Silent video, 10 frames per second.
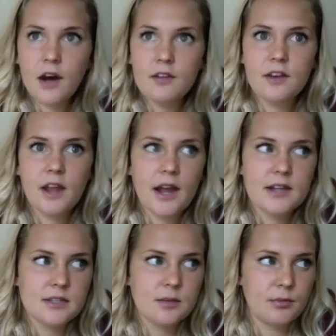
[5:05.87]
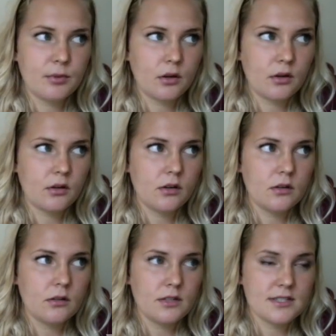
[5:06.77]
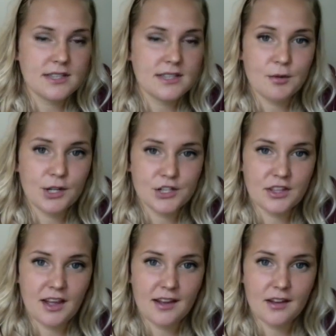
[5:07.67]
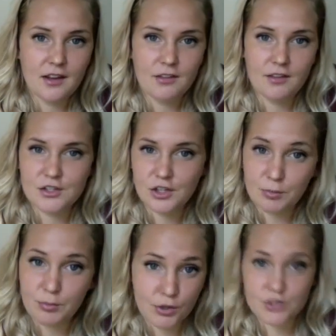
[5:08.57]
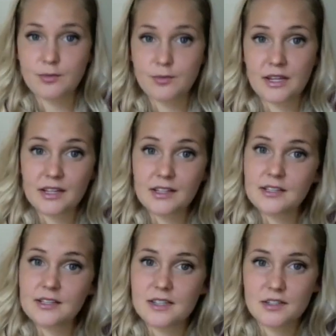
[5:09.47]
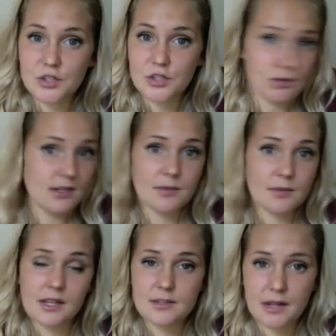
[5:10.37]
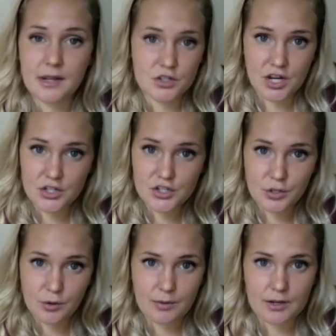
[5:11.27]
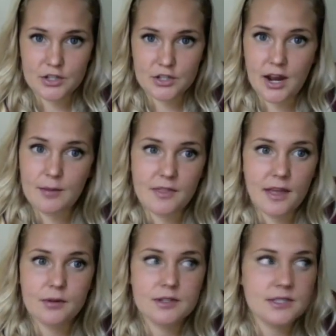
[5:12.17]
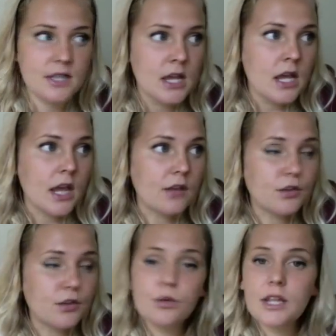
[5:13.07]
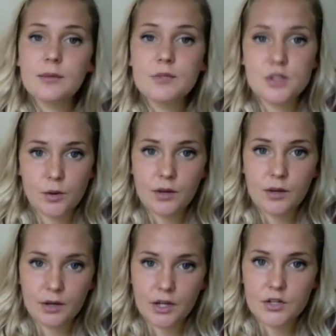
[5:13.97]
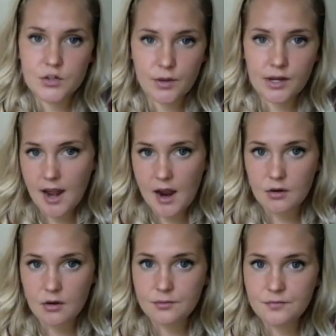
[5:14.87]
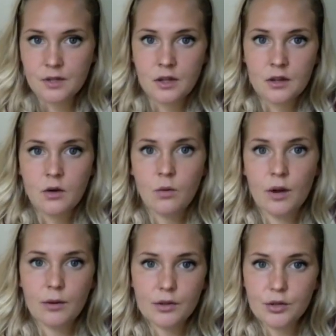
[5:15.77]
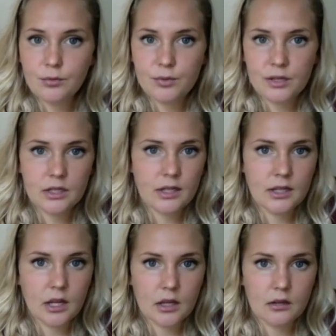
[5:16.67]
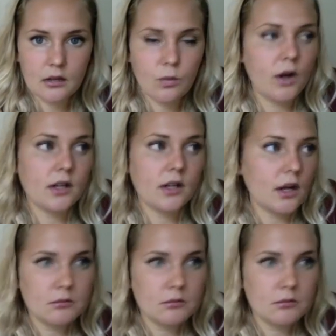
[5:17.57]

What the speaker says: ask people the same question that eventually pushed me to do something, to make a change, to quit my job. And that was, if you keep doing what you're doing now, where will you be in 1 year,